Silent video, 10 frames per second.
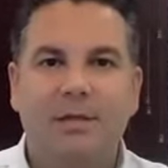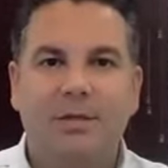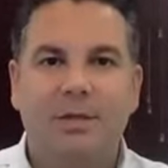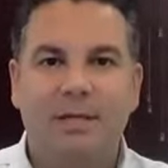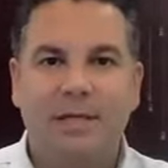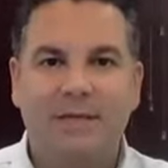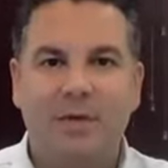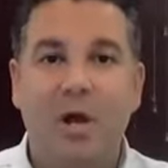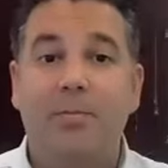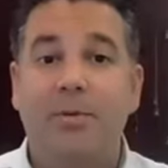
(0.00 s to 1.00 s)
So this gives you
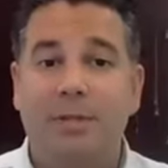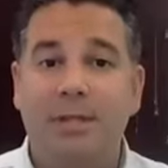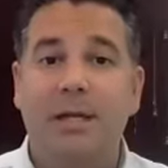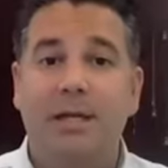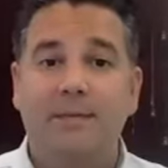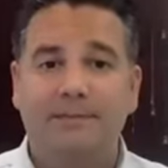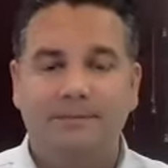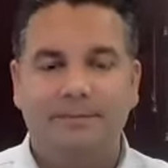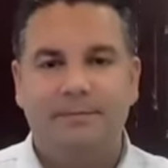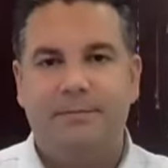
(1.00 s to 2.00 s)
an opportunity
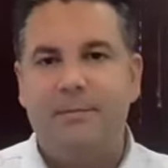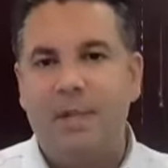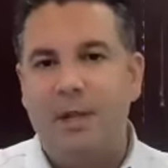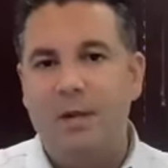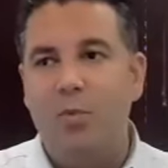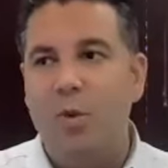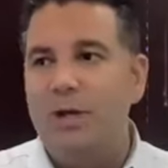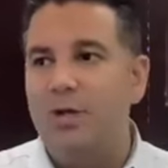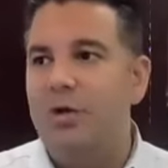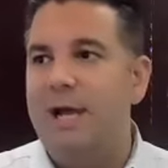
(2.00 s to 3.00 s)

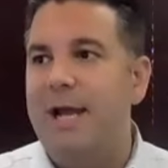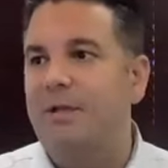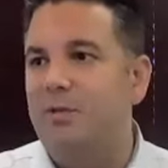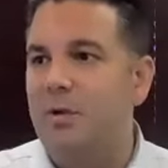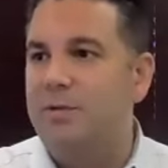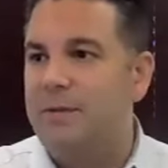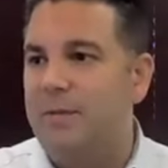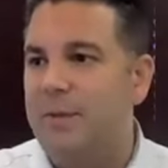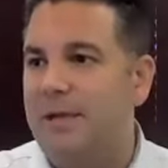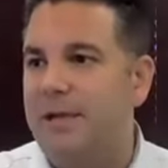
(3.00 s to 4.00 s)
when you're getting to know
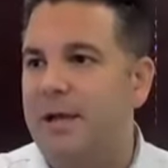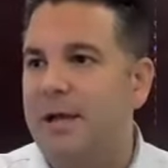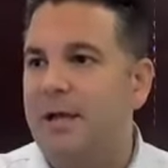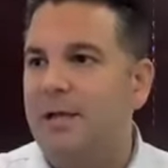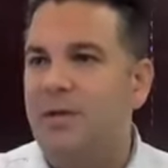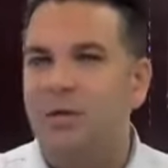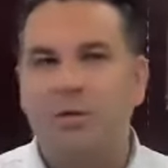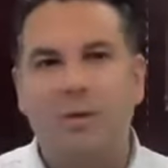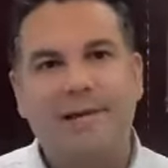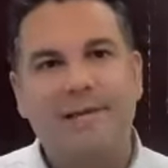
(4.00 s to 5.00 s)
somebody, you know,
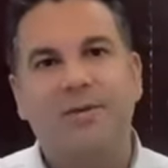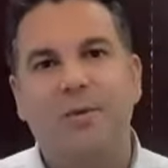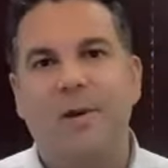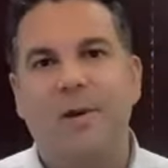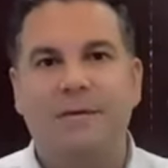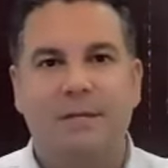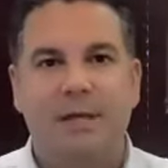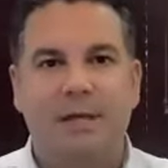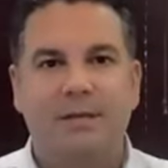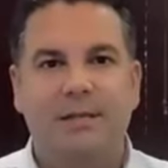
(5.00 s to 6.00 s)
to listen to what they're
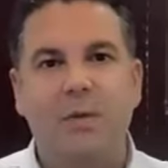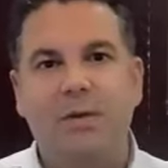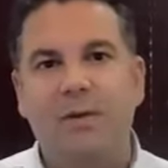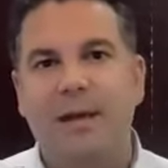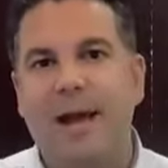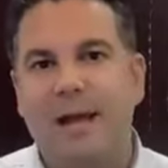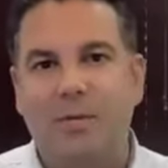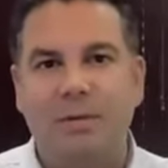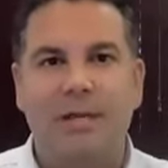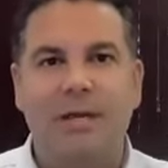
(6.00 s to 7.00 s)
saying, see what they like,
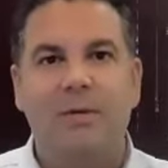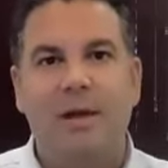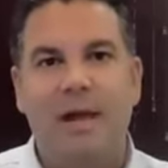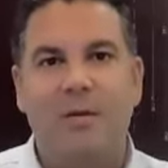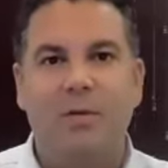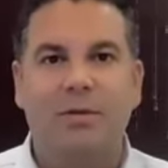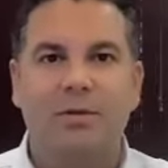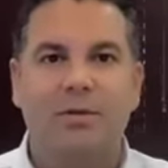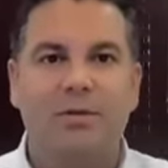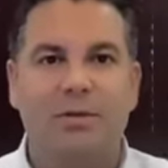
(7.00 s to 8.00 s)
what they don't like, what their
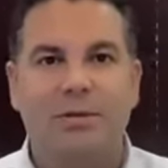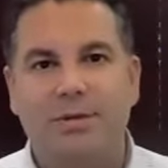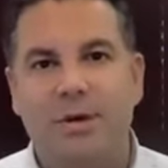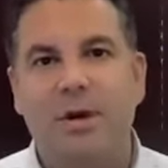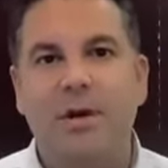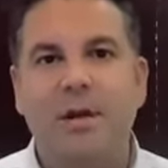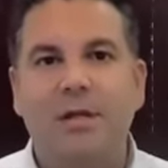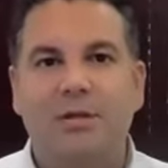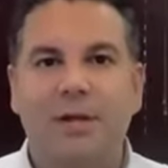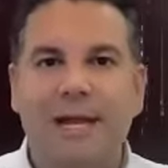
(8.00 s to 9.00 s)
concerns are.
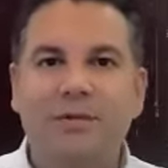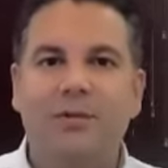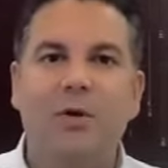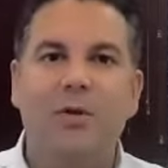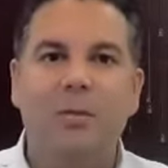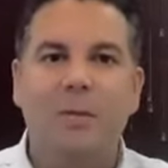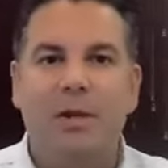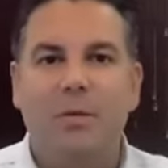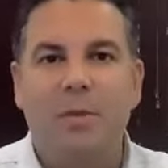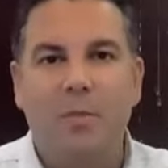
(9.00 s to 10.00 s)
So you're getting to know them a
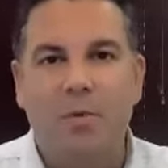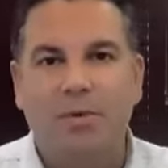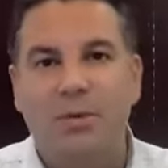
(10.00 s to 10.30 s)
little bit more.